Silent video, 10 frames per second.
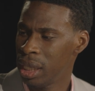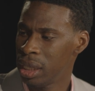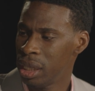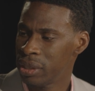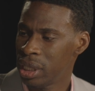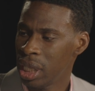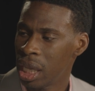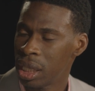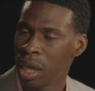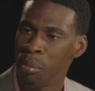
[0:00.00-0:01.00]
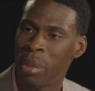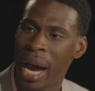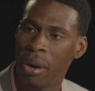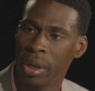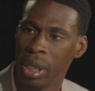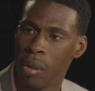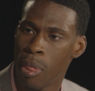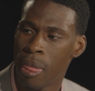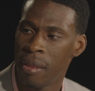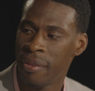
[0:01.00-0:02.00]
there's nothing about it
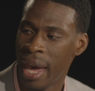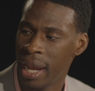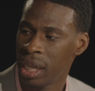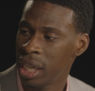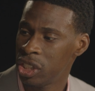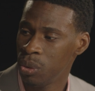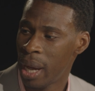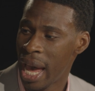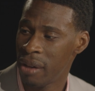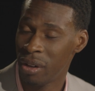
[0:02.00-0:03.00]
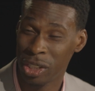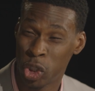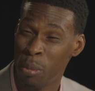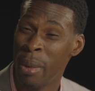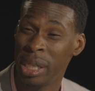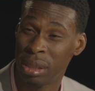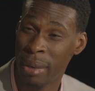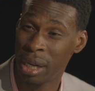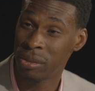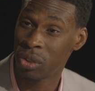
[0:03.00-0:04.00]
that unless you have a tremendous
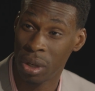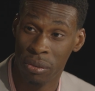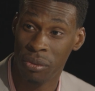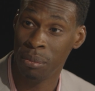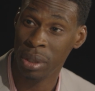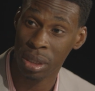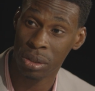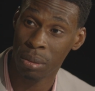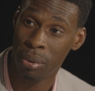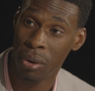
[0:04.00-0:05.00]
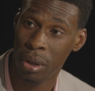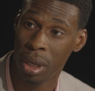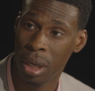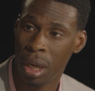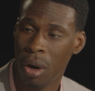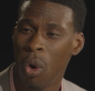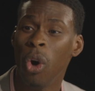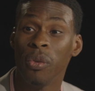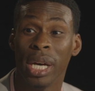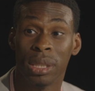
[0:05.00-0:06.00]
amount of sort of familial support, mm -hmm.
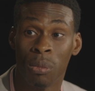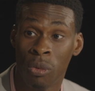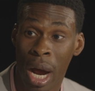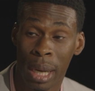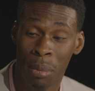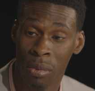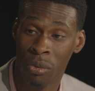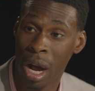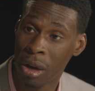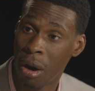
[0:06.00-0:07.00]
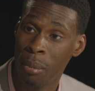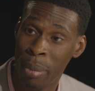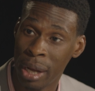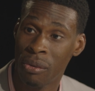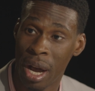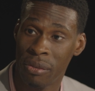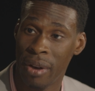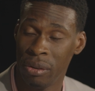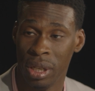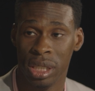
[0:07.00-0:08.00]
or if you have some rock, rock hard bedrock
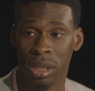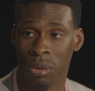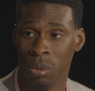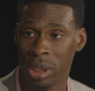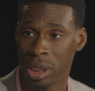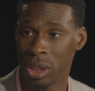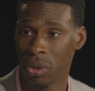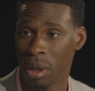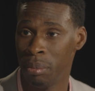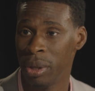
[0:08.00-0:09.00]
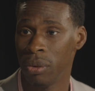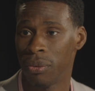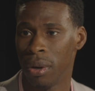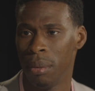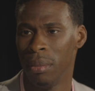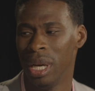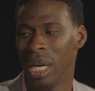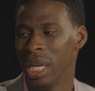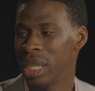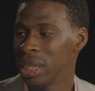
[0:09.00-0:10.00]
foundation on which to sort of build from,
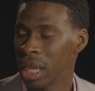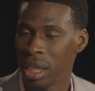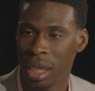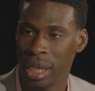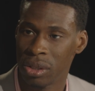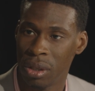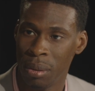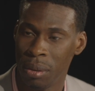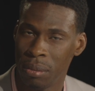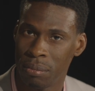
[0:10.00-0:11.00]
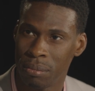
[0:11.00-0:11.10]
there's nothing there that's going to